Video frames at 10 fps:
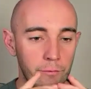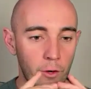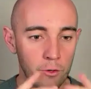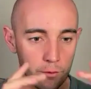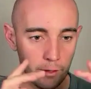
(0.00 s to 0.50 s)

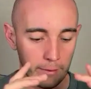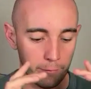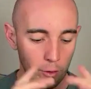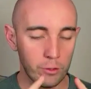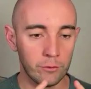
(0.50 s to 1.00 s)

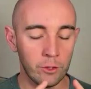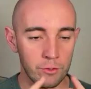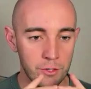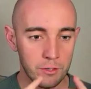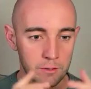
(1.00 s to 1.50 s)
focused
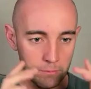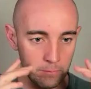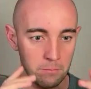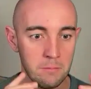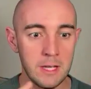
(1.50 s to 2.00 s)
on just
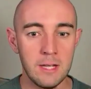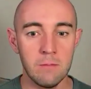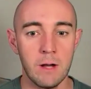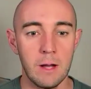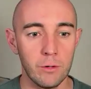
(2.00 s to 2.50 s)
me
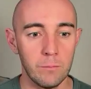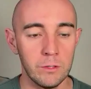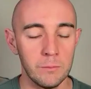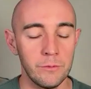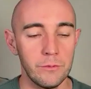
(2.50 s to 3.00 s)
and my
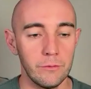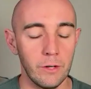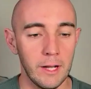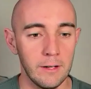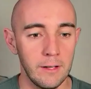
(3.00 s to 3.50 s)
problems,
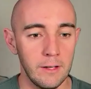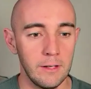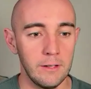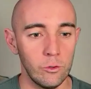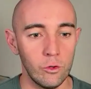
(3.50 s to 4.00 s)
right?
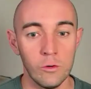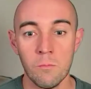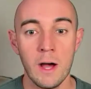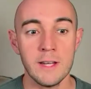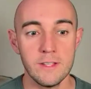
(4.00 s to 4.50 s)

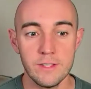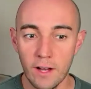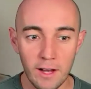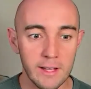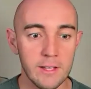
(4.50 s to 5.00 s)
Or my
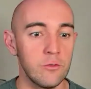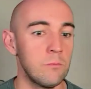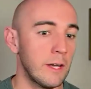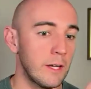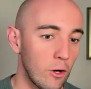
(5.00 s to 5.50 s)
desires or
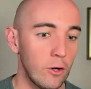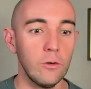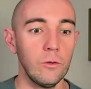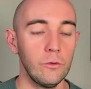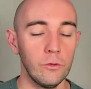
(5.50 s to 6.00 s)
my
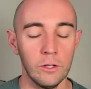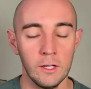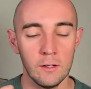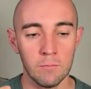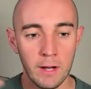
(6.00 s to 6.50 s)
goals or
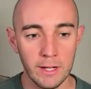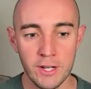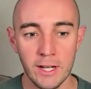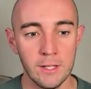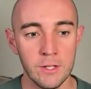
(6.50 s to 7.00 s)
my
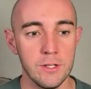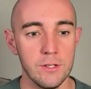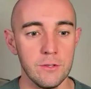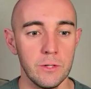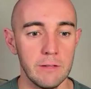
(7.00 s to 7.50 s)

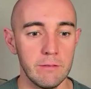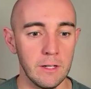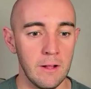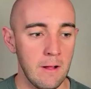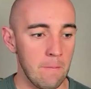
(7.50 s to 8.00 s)
challenges or
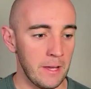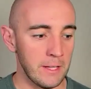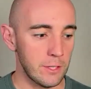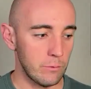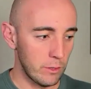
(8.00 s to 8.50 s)
whatever.
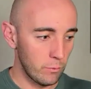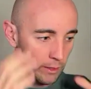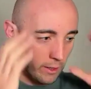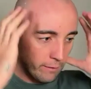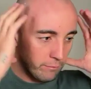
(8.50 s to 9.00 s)
And so
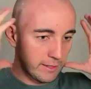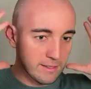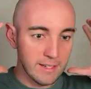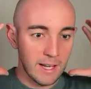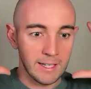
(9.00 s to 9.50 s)
we're kind of like
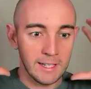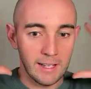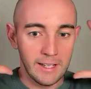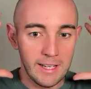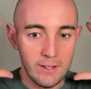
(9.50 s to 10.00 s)
stuck in
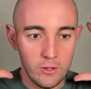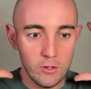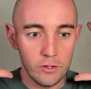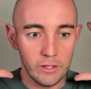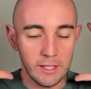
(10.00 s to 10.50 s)
our head
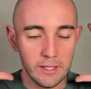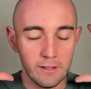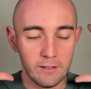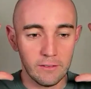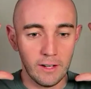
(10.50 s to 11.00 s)
usually,
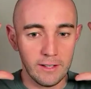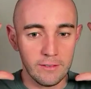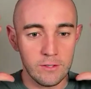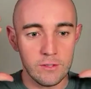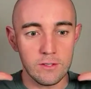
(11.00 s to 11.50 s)
right?
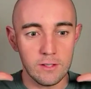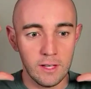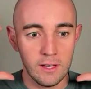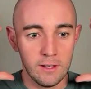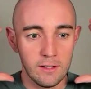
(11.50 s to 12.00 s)
This is the